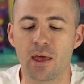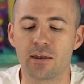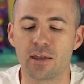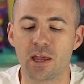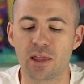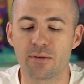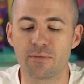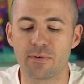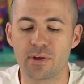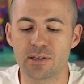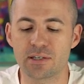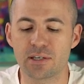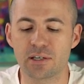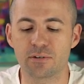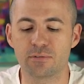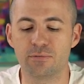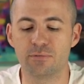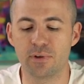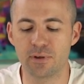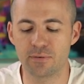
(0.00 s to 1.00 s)
Now the V6
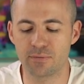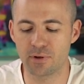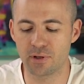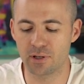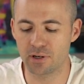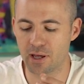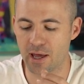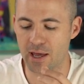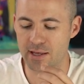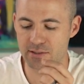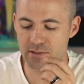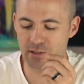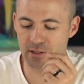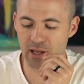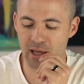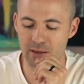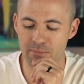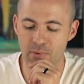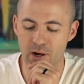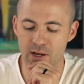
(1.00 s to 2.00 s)
Vivid, as the
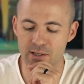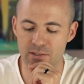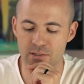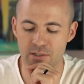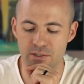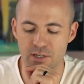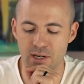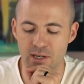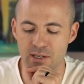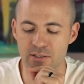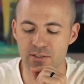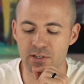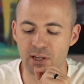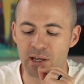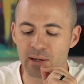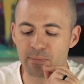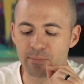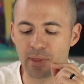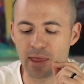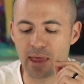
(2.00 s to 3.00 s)
name might suggest,
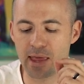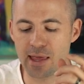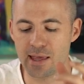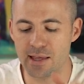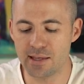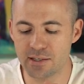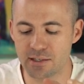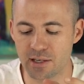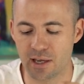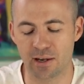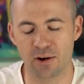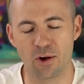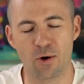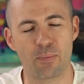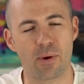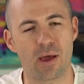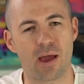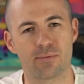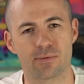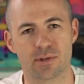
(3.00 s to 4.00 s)
is an
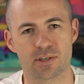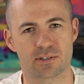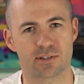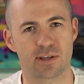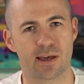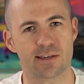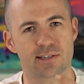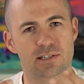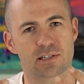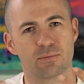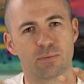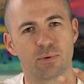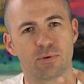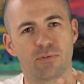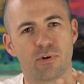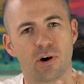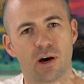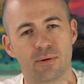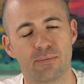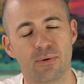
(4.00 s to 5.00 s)
op amp that starts to
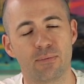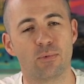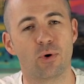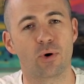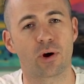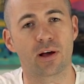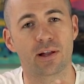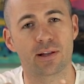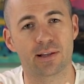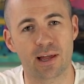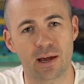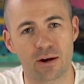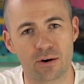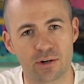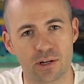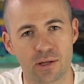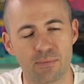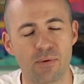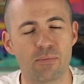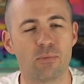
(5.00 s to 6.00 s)
provide a bit more
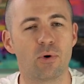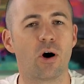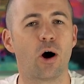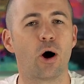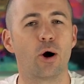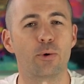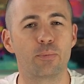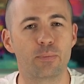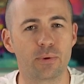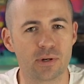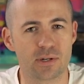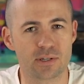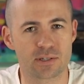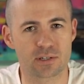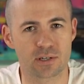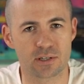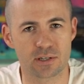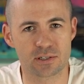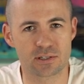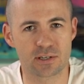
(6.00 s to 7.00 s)
clarity, a bit more openness
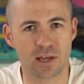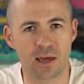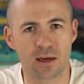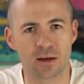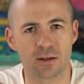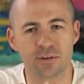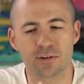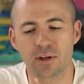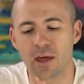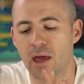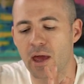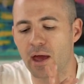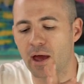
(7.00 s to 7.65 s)
to the sound.